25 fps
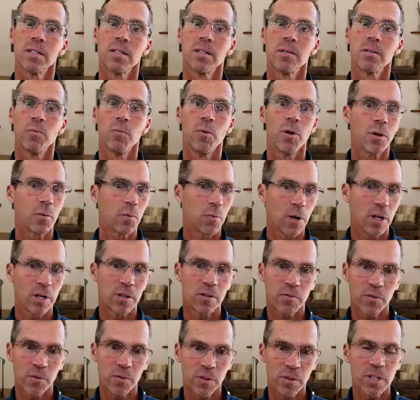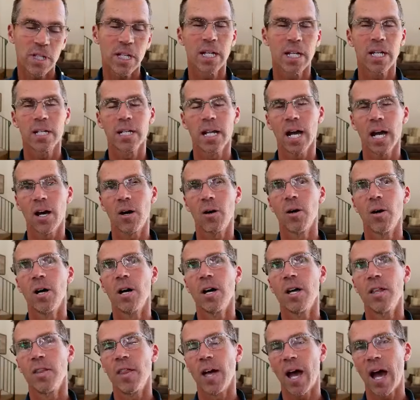what a wonderful thing. Now,
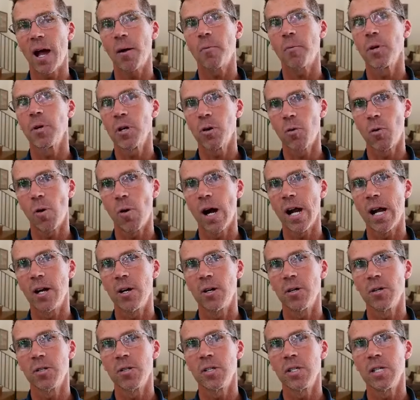that requires